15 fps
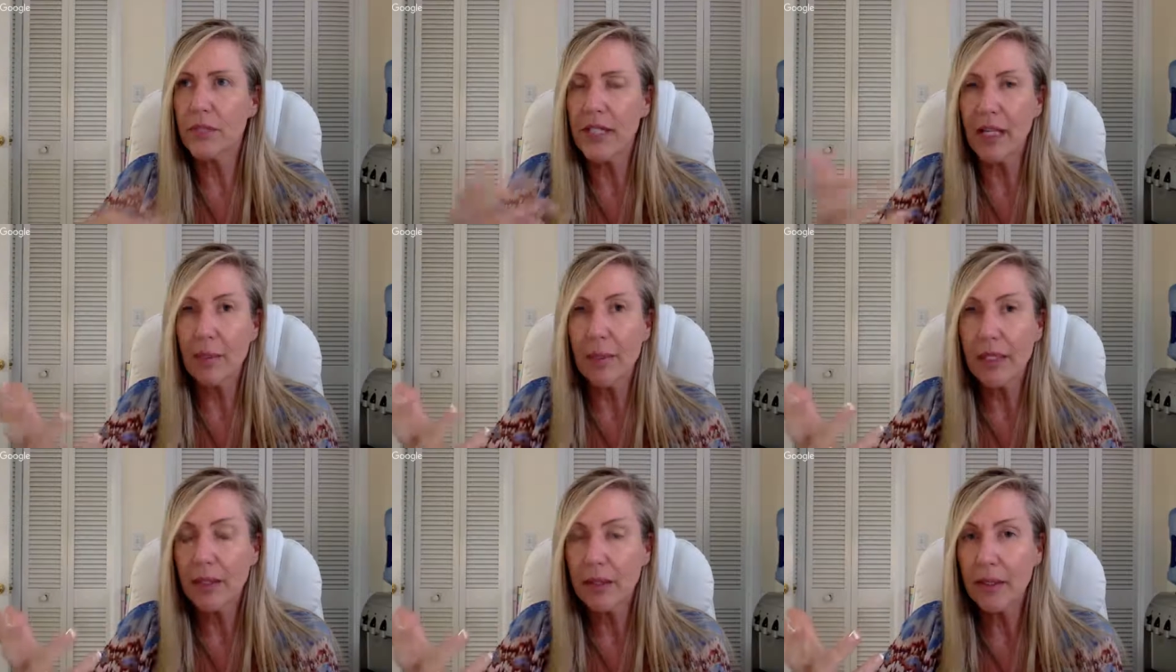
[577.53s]

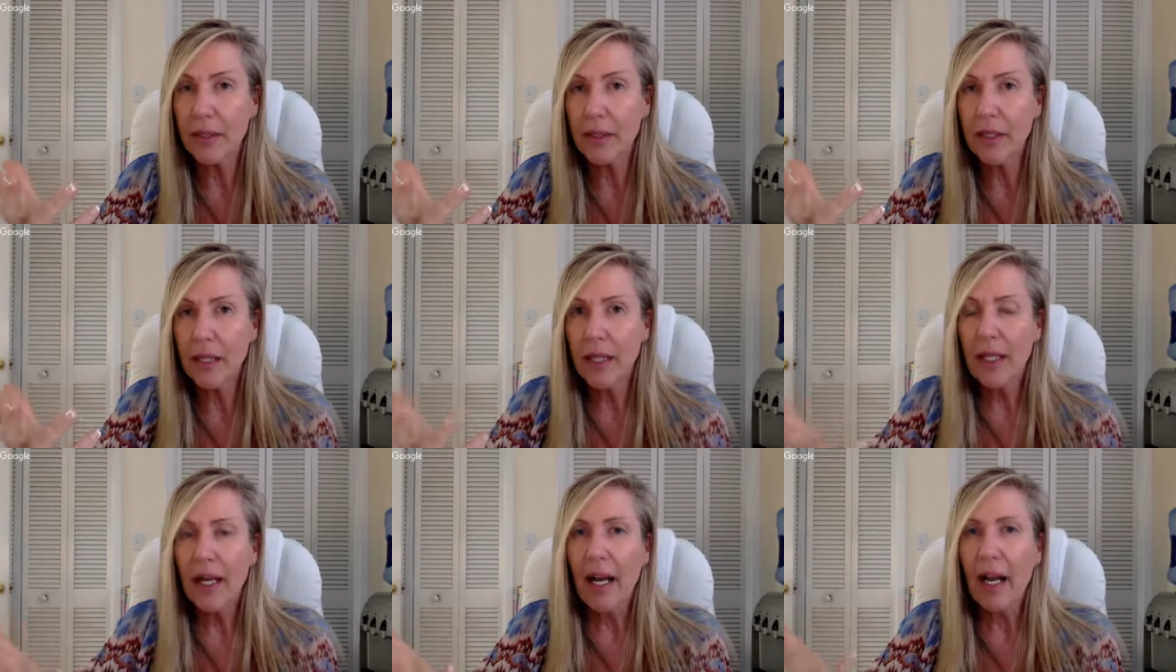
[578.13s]
segment,
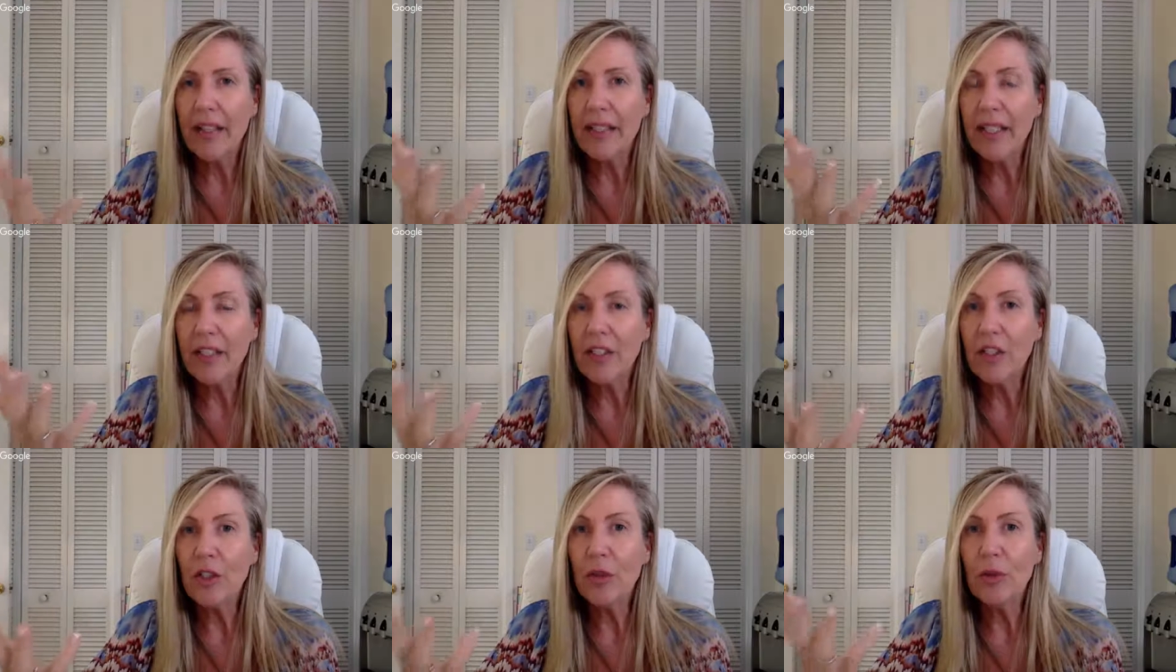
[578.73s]
and
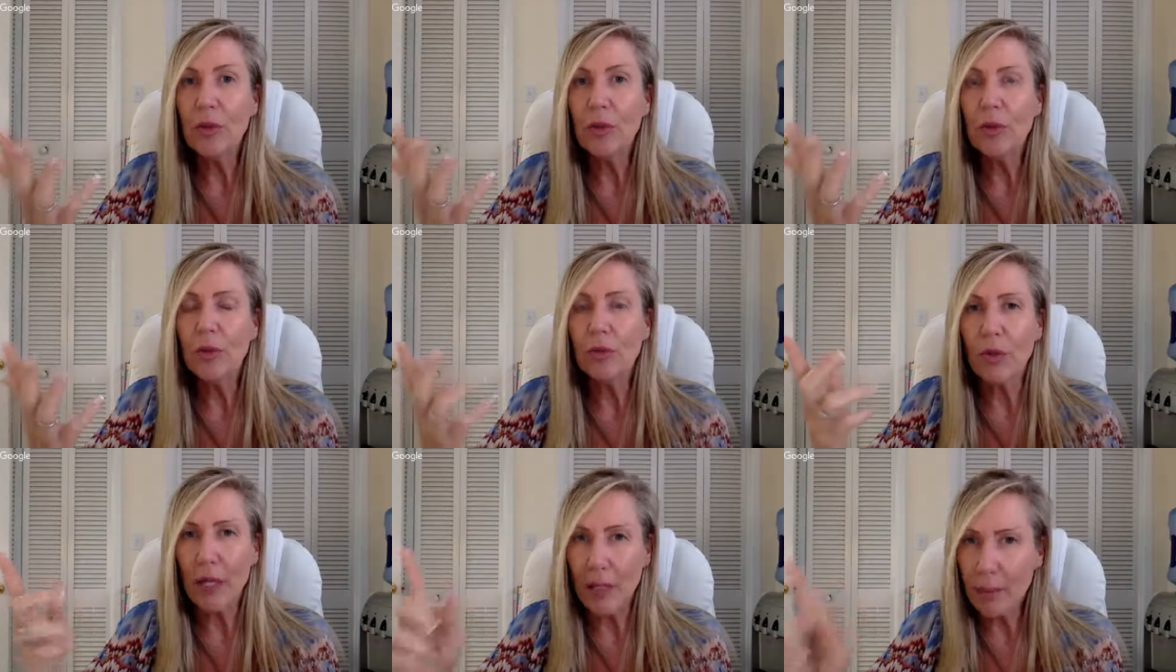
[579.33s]
then
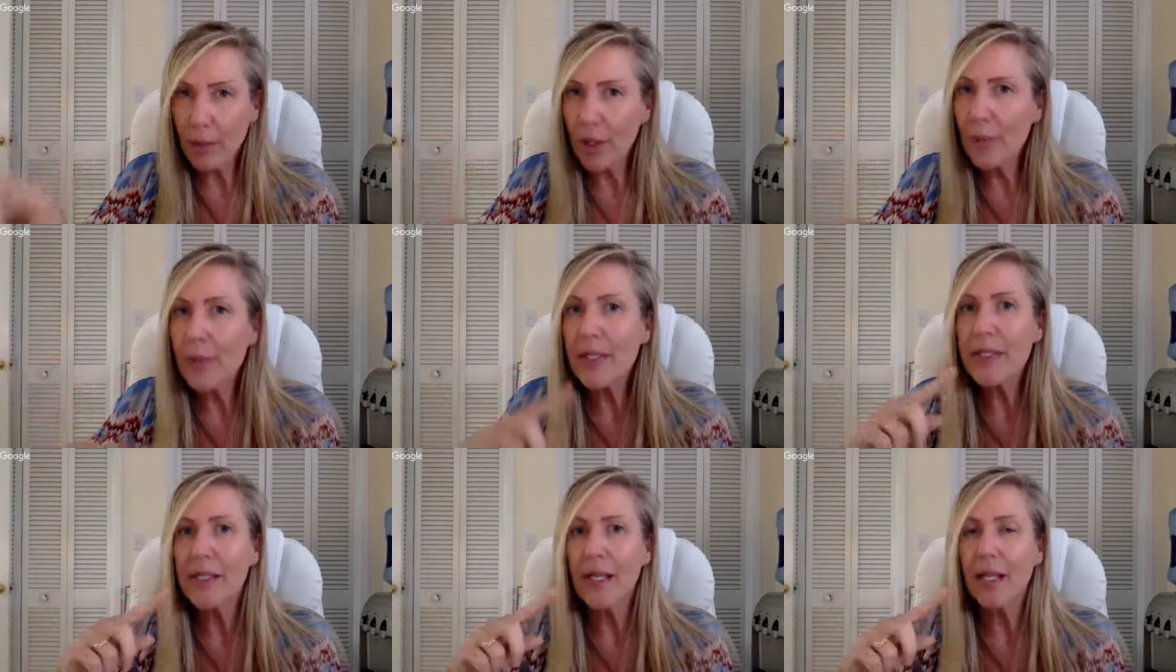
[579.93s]
you
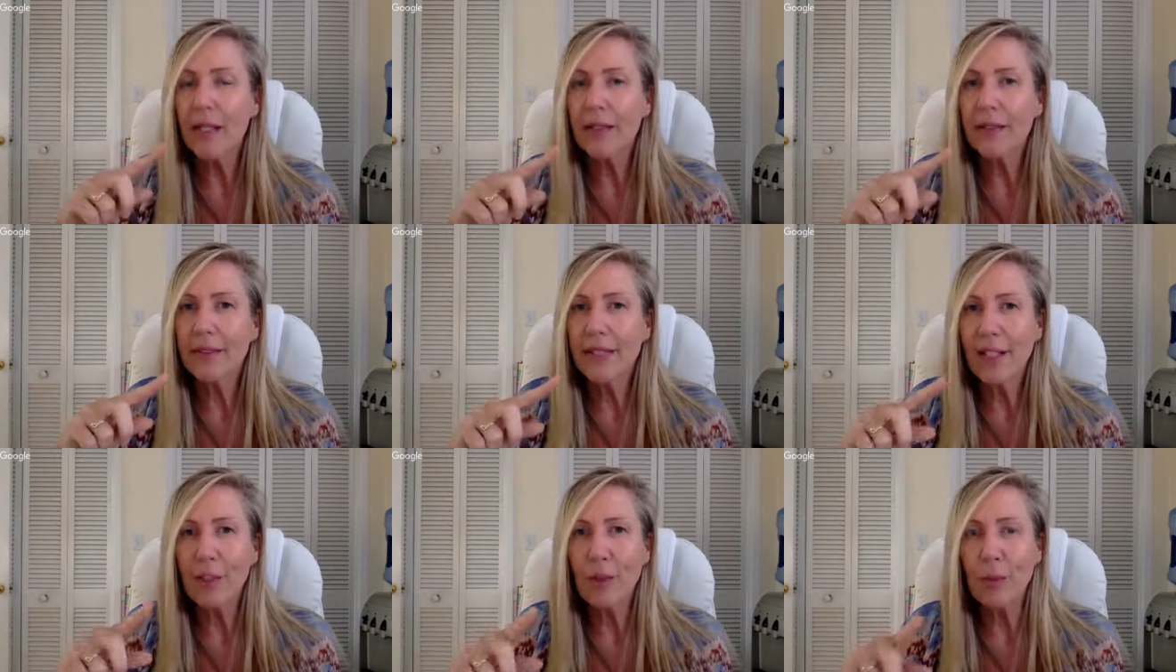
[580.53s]
repurpose it,
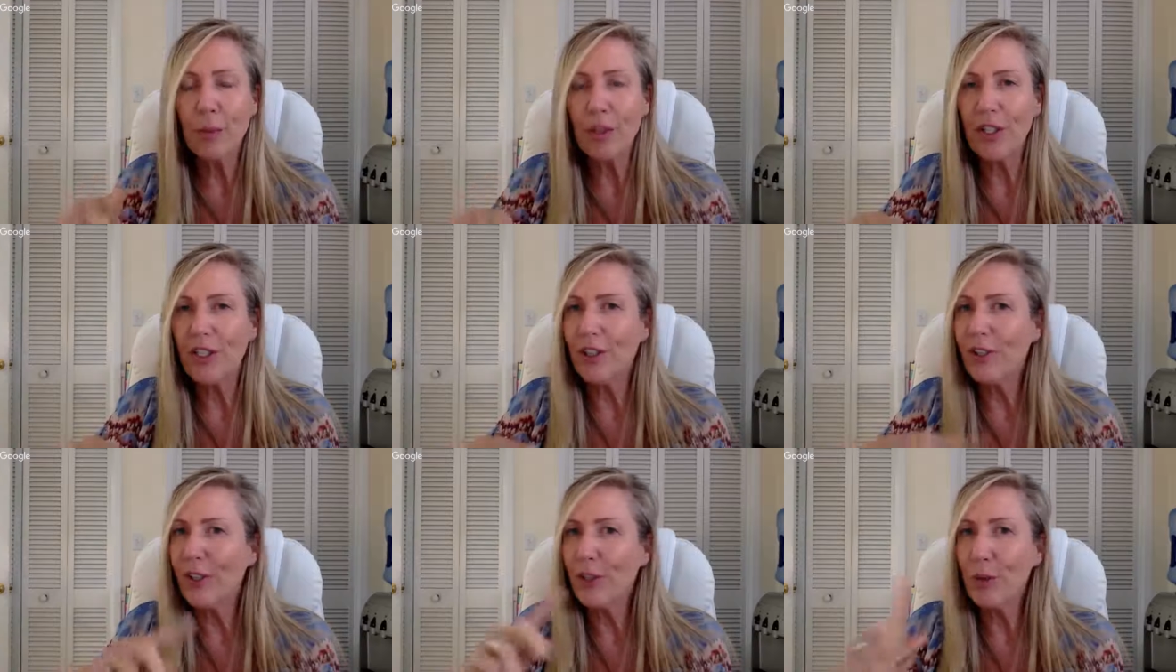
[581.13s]
and then you put
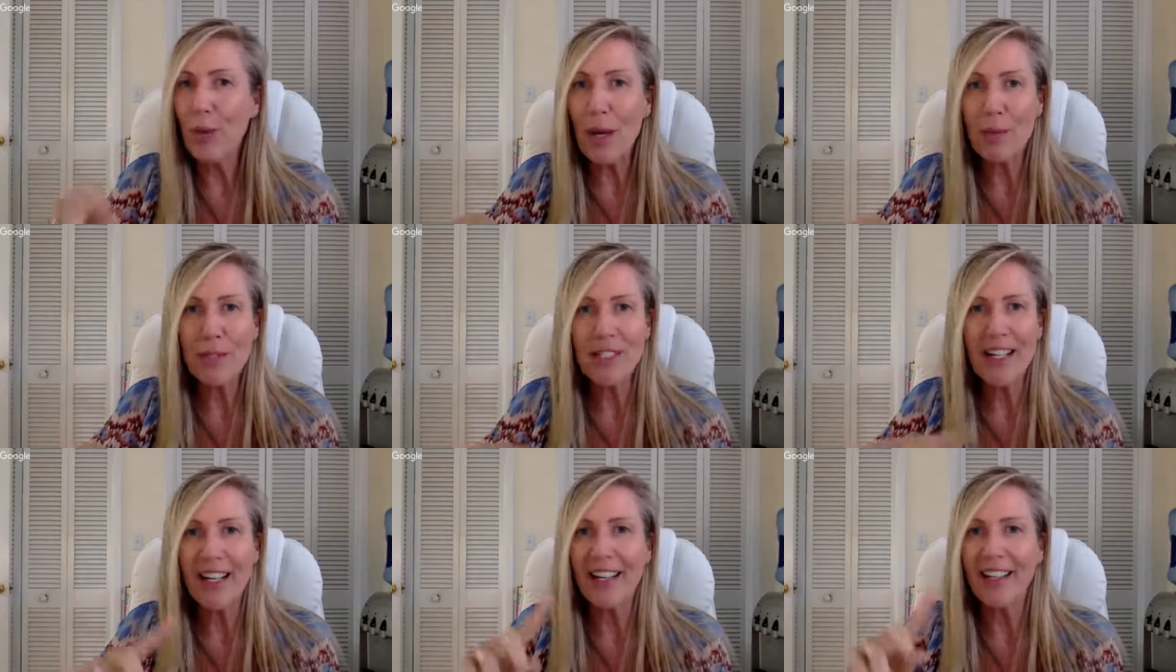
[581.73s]
it on your
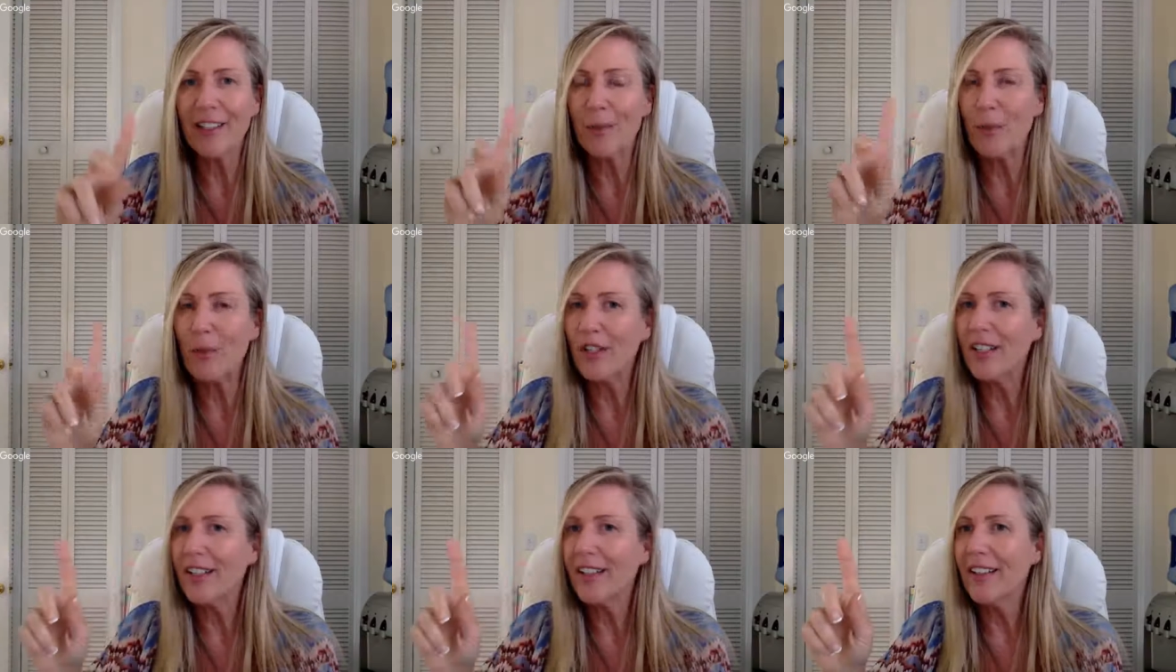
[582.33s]
website, and you
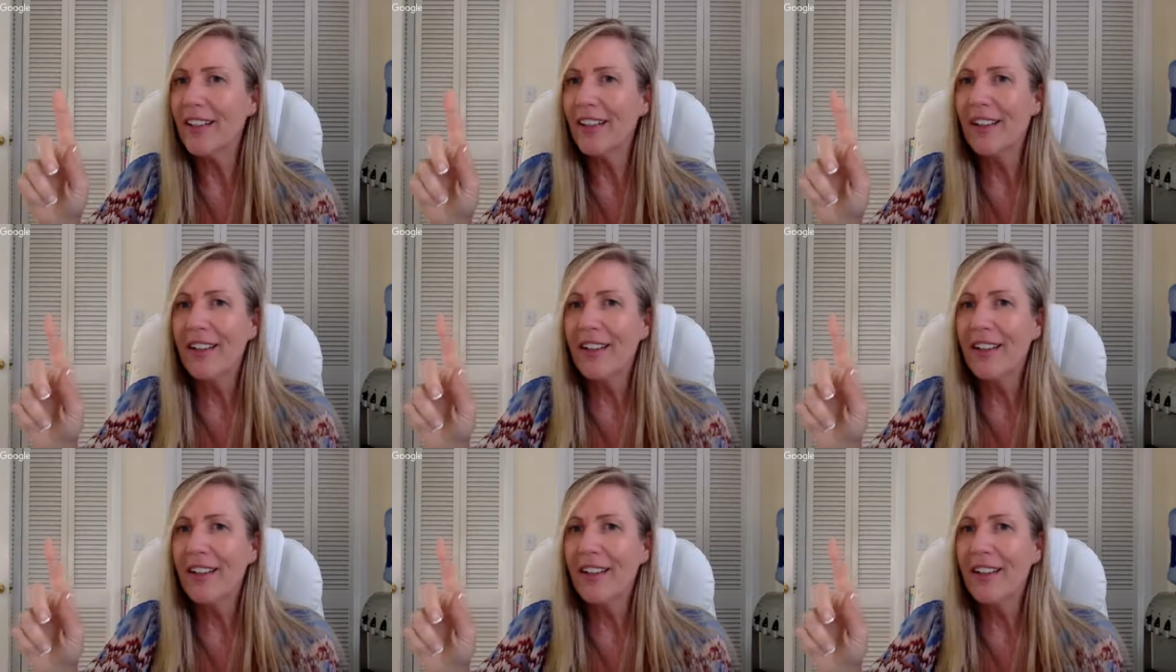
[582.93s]
put it